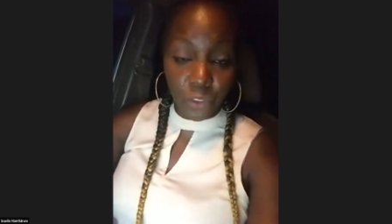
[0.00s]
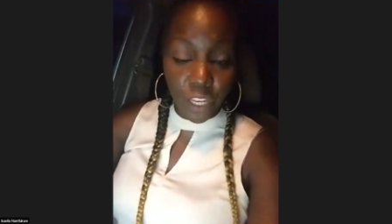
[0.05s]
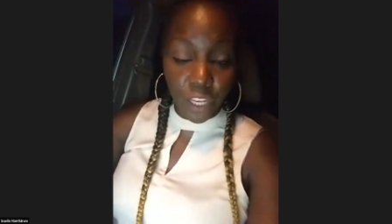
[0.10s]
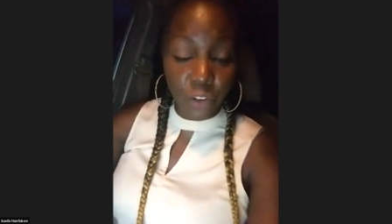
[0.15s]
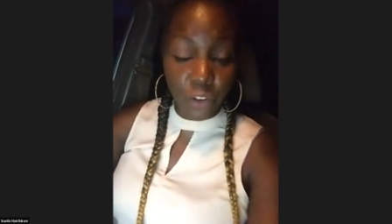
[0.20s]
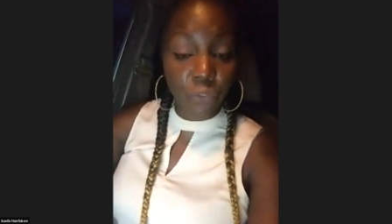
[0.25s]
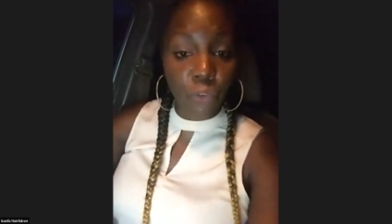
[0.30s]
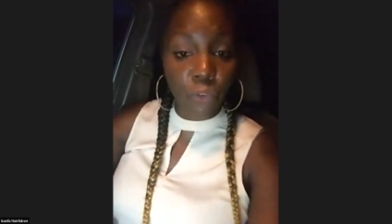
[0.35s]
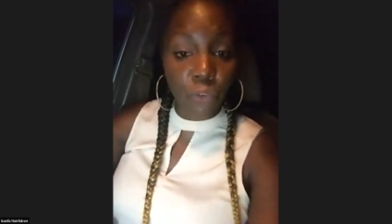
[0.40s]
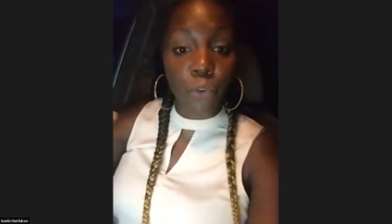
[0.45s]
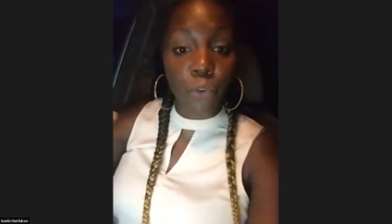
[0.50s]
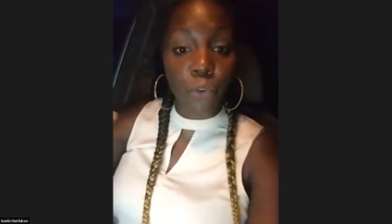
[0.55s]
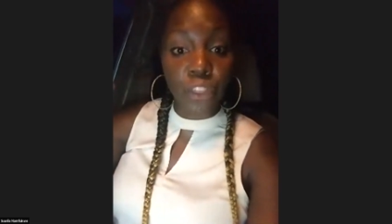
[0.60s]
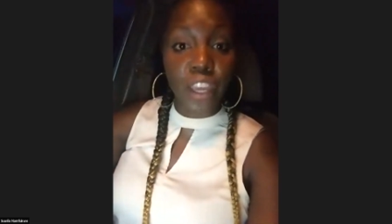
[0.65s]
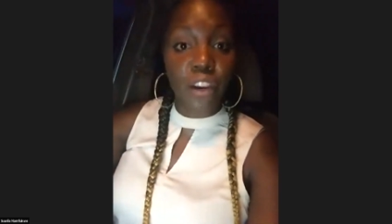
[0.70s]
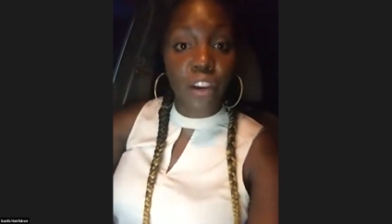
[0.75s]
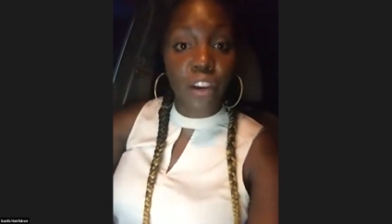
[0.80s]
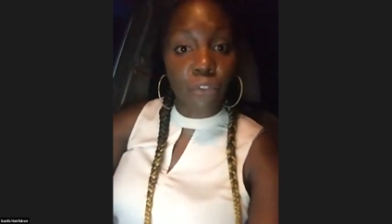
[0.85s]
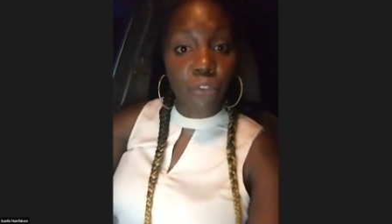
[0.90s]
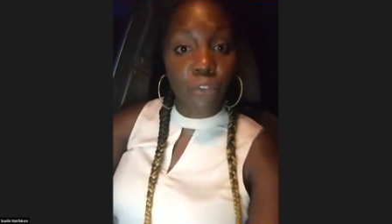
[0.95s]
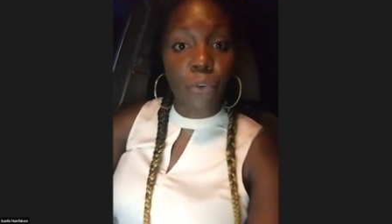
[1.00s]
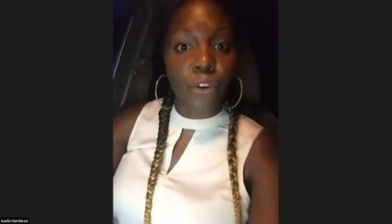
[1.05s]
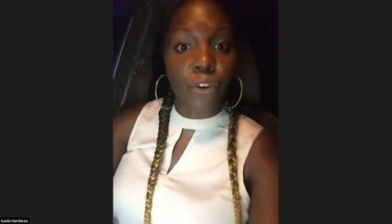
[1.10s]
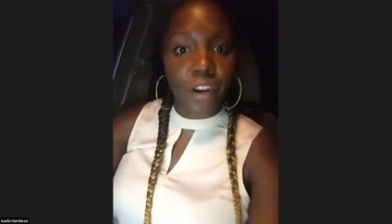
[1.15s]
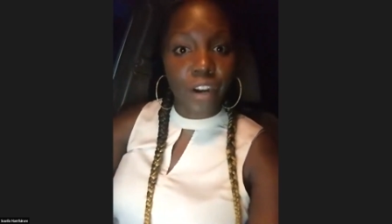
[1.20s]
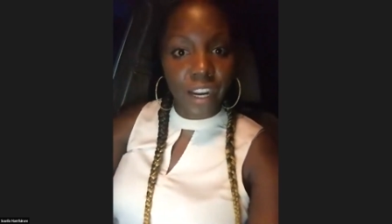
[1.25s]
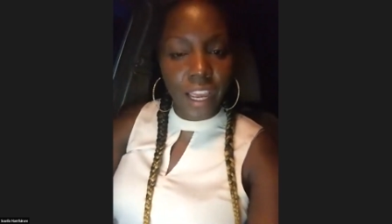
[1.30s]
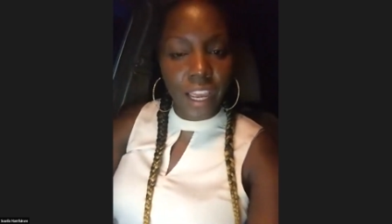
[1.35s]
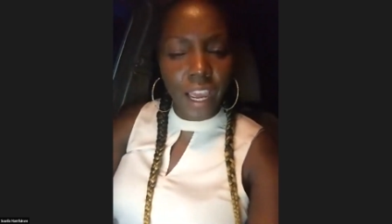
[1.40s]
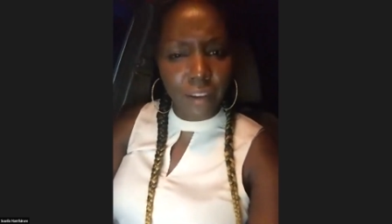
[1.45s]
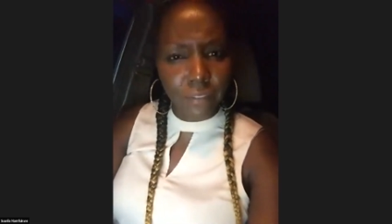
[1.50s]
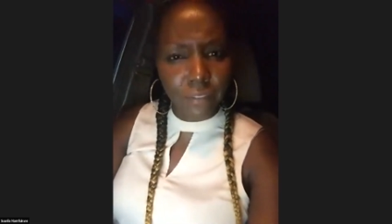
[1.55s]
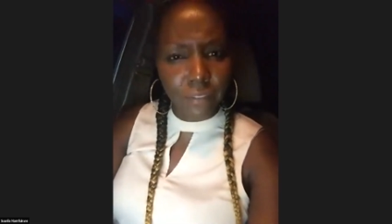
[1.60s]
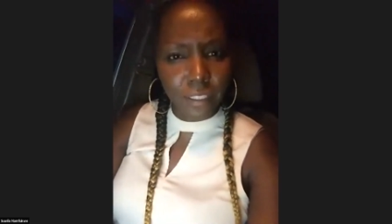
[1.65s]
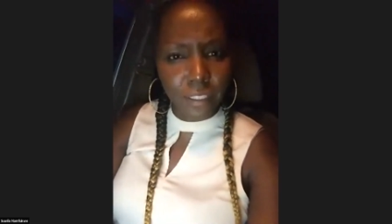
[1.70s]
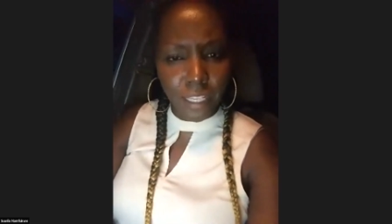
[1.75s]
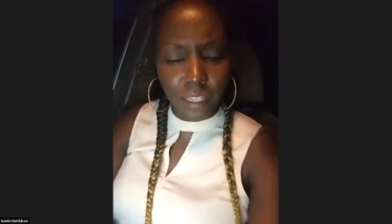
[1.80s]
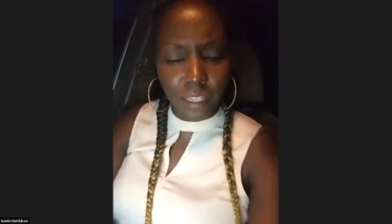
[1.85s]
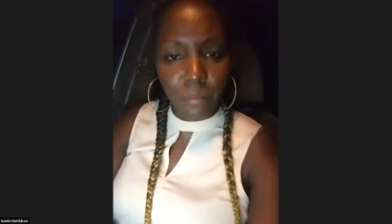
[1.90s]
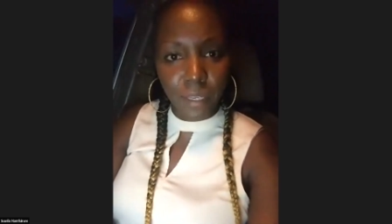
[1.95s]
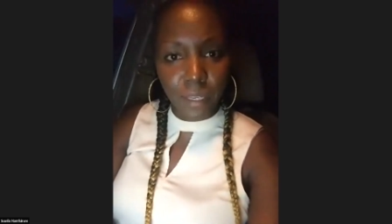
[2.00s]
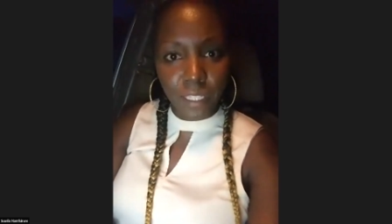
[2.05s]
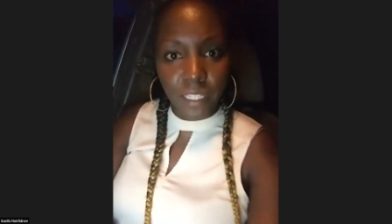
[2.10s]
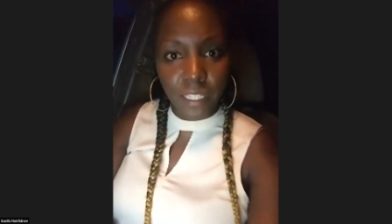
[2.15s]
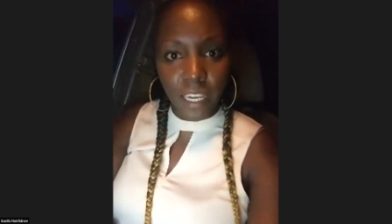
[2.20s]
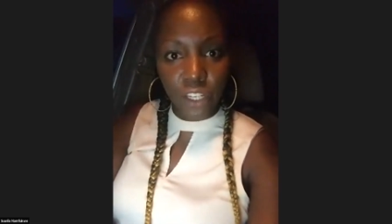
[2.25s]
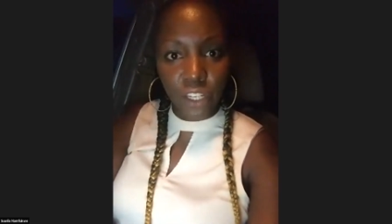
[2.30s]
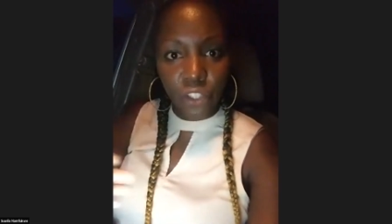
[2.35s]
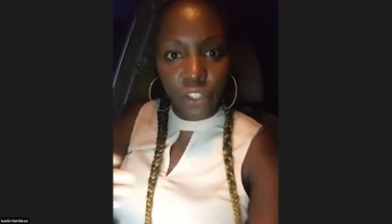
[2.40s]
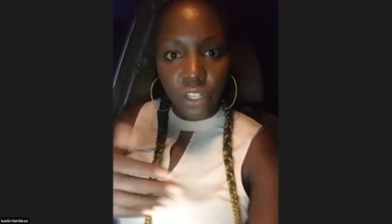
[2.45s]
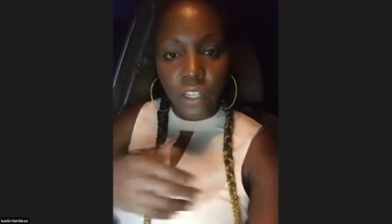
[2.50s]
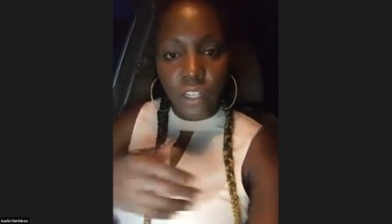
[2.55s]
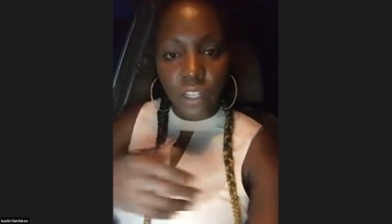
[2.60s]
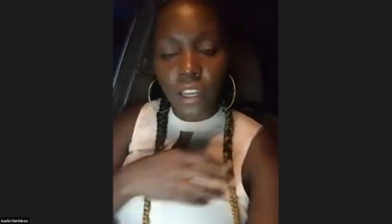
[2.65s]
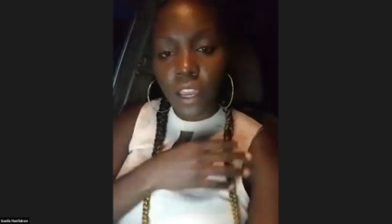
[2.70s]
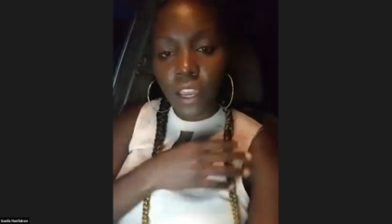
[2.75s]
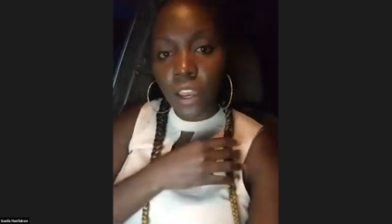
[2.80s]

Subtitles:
Therefore, I have to take medication.